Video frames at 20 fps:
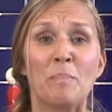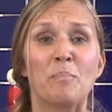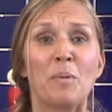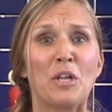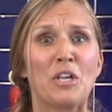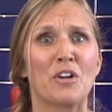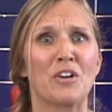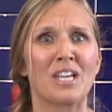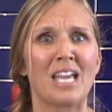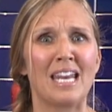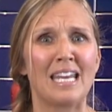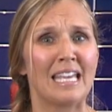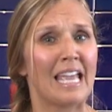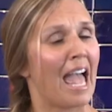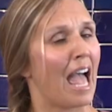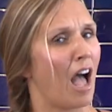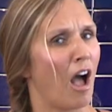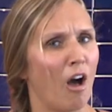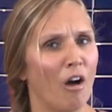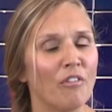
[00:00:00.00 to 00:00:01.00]
but you're getting
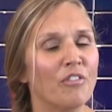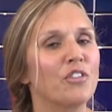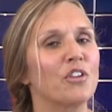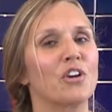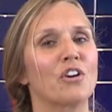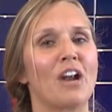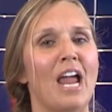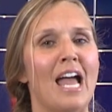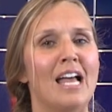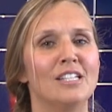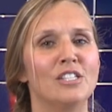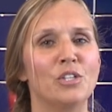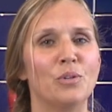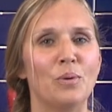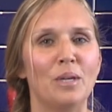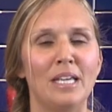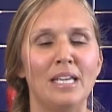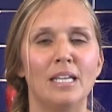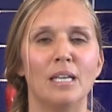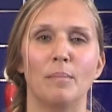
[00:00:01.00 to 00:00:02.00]
healthier as
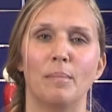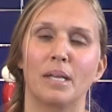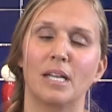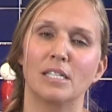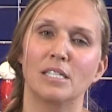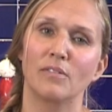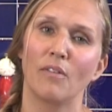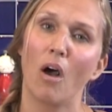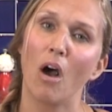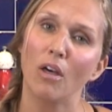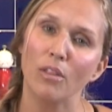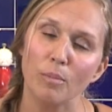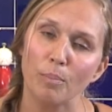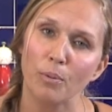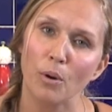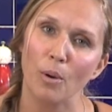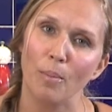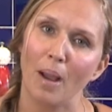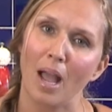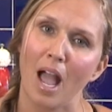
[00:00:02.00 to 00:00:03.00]
you eat it because of all the
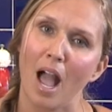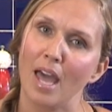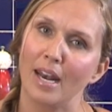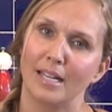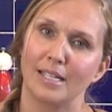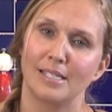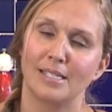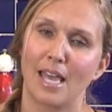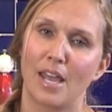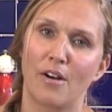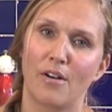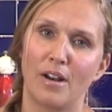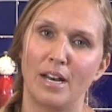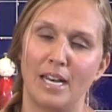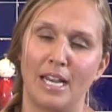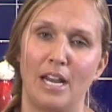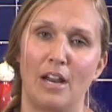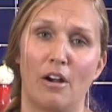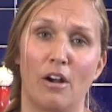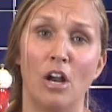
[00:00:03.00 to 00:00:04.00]
probiotics that are
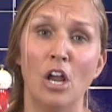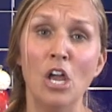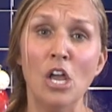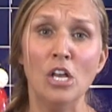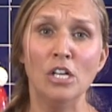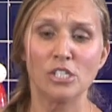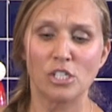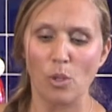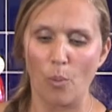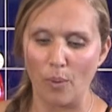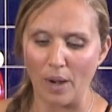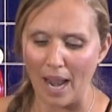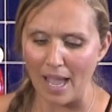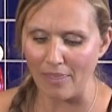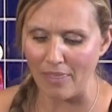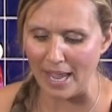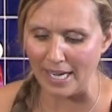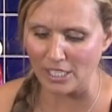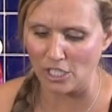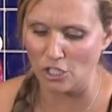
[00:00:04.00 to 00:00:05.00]
in here. So what
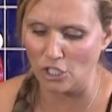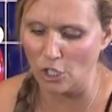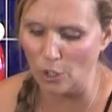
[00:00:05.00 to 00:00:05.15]
I like to